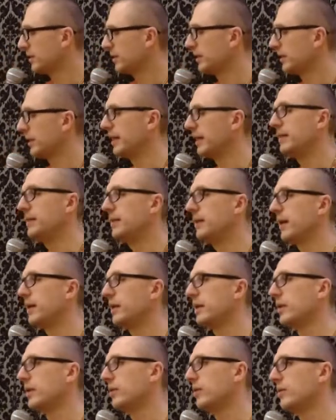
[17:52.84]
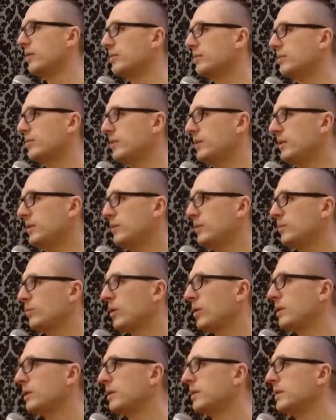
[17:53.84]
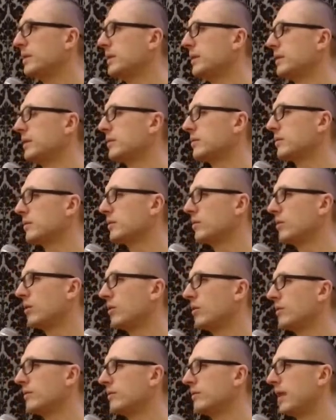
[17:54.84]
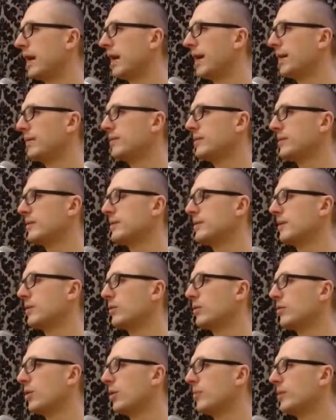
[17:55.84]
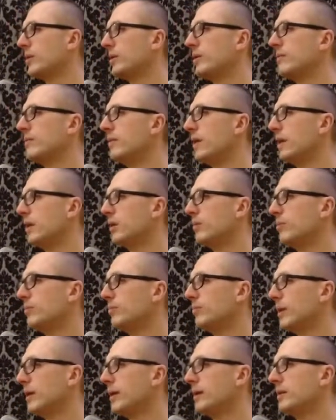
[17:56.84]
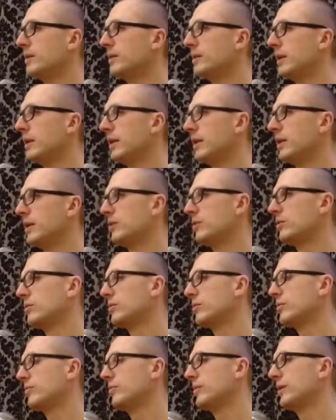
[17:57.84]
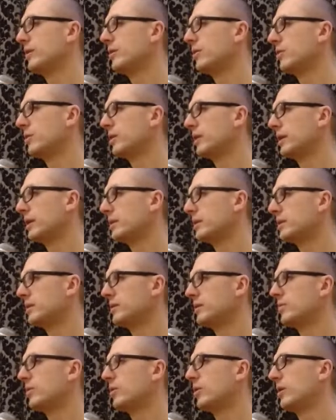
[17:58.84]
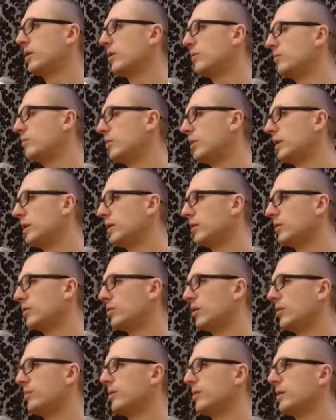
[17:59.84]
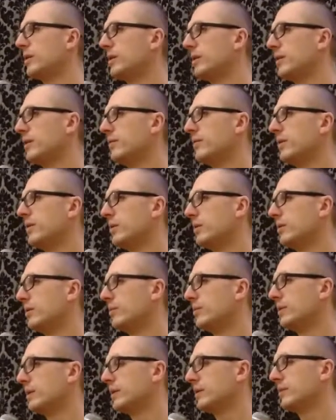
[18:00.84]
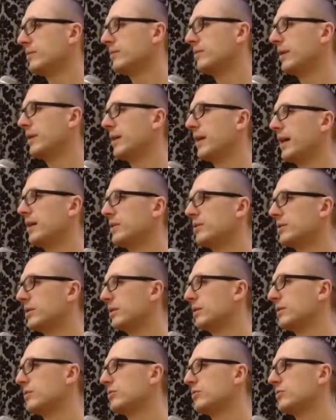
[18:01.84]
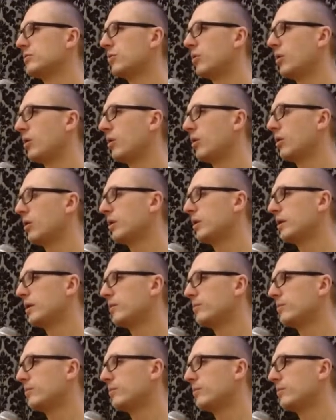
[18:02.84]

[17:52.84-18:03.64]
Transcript: idea of modern day goal of life is economic development, to make your country more and more economically developed and financially strong, and